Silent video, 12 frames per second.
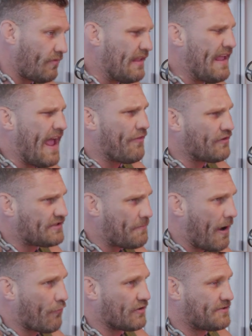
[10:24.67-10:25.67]
yeah, it's
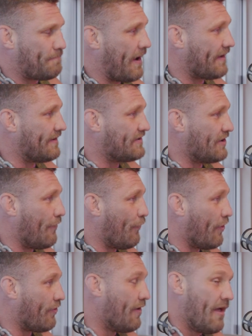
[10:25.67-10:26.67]
about respect and so
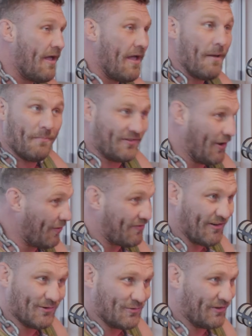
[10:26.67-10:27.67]
forth. But
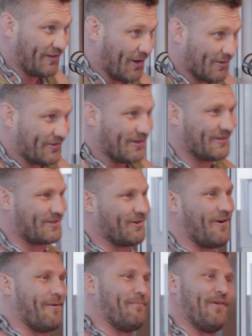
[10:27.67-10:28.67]
those dudes are dojo
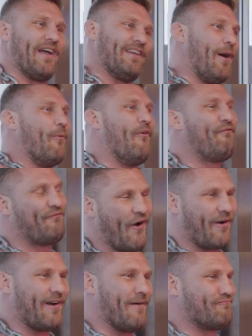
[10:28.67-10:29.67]
storm. Like, we'll
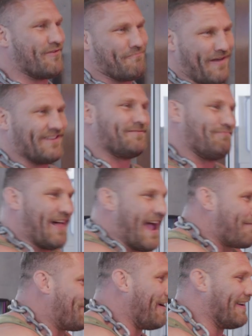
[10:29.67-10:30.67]
fuck up your best
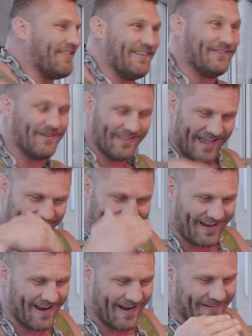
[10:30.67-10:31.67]
black belt, and they do it like
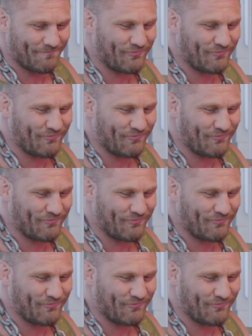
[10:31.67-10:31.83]
time.